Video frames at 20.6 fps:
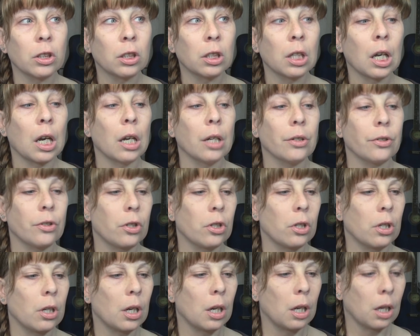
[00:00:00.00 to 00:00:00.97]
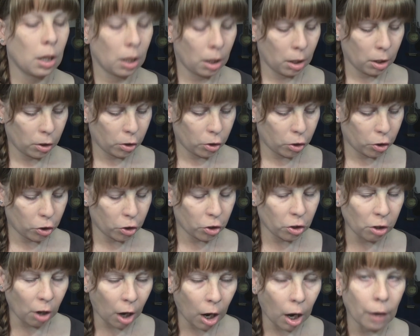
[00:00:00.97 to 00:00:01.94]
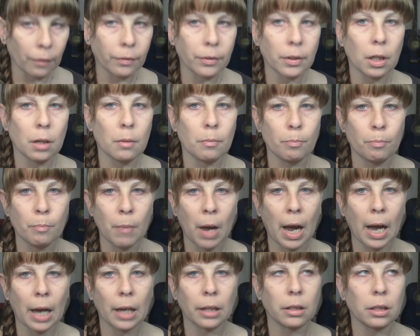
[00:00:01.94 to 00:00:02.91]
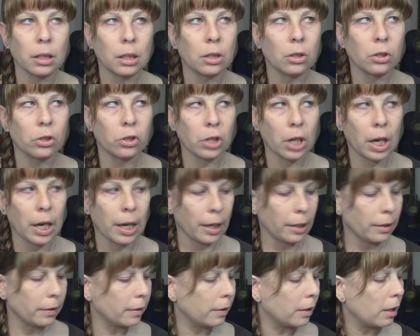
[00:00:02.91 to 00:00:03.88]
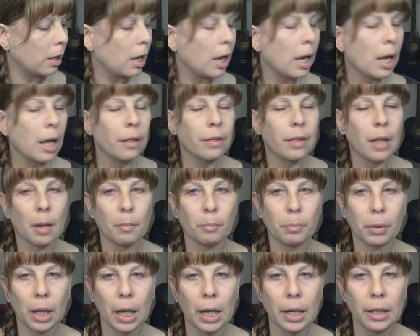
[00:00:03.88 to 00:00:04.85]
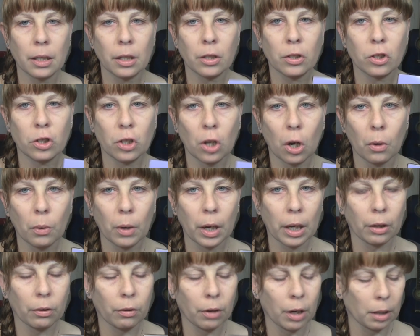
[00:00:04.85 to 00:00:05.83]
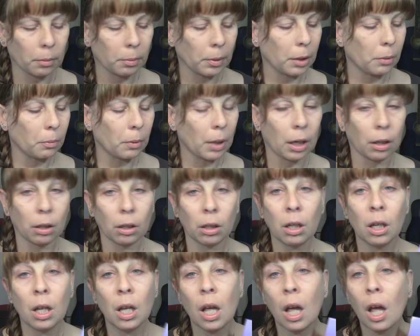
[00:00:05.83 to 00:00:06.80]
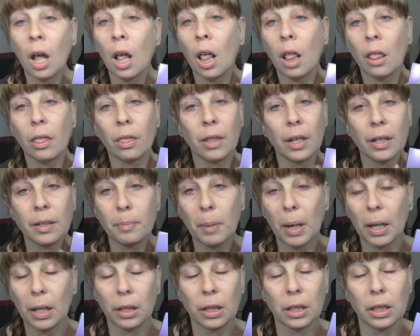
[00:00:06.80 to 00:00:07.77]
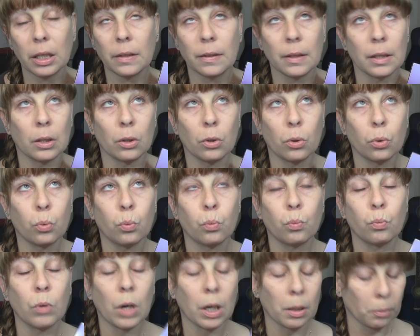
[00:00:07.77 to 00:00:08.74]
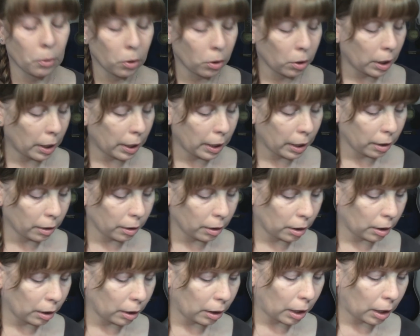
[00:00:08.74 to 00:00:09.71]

such soft matte shades that blend so incredibly well. This palette is incredible, and